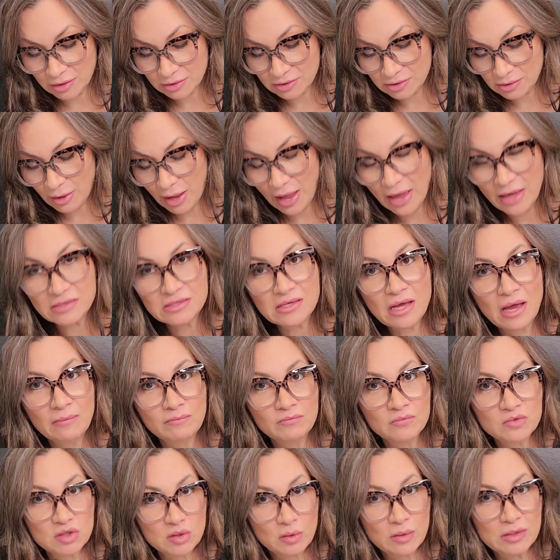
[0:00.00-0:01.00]
So as
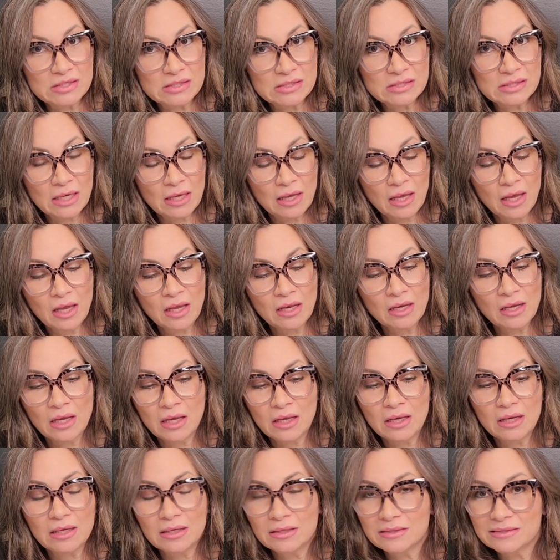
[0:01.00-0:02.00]
I'm twisting it,
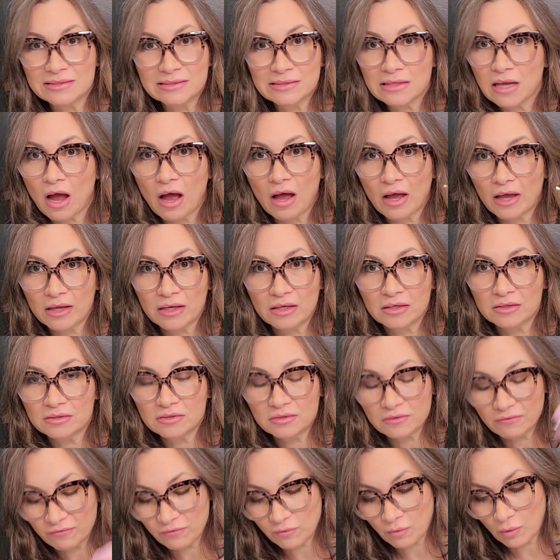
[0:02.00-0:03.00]
it is not
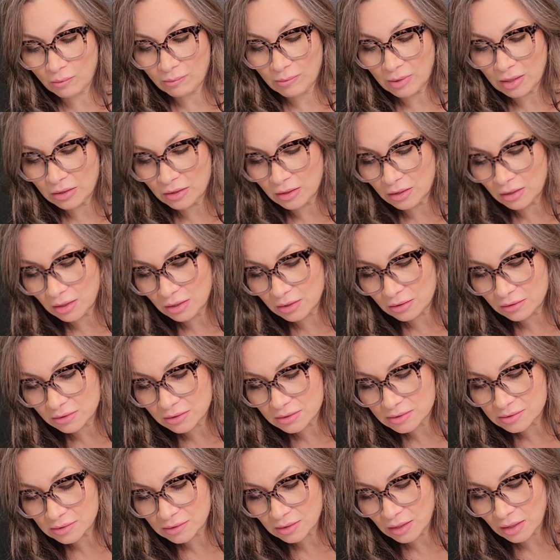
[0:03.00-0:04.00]
deforming the
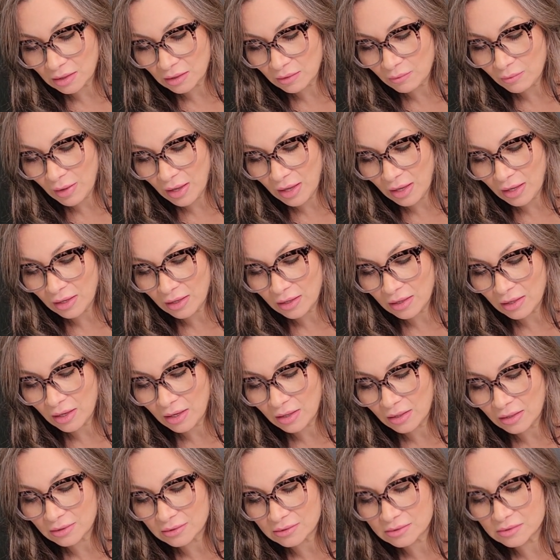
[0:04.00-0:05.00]
needles in any way,
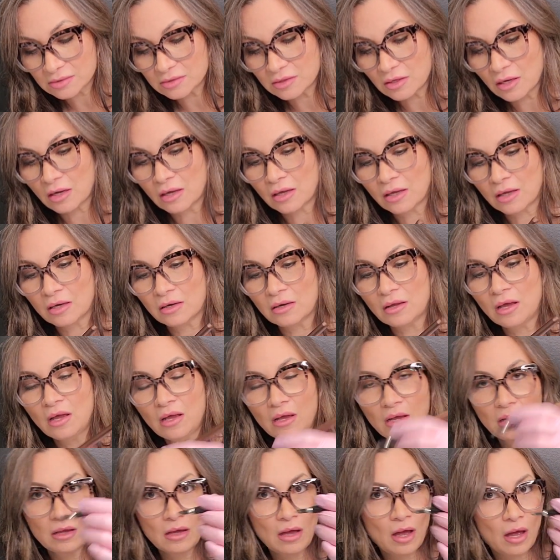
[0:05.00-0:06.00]
and it's not
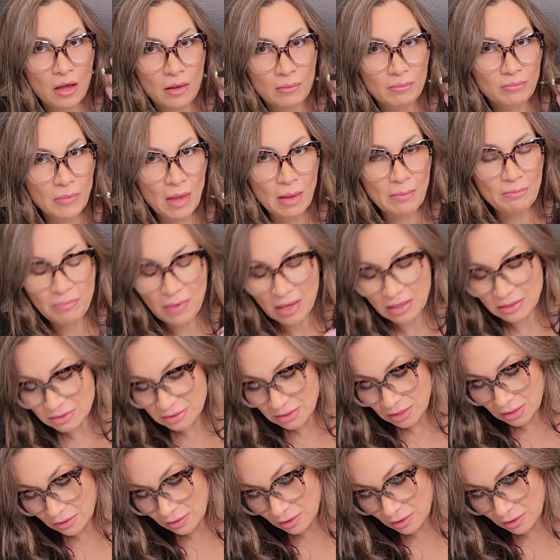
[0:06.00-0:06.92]
bending the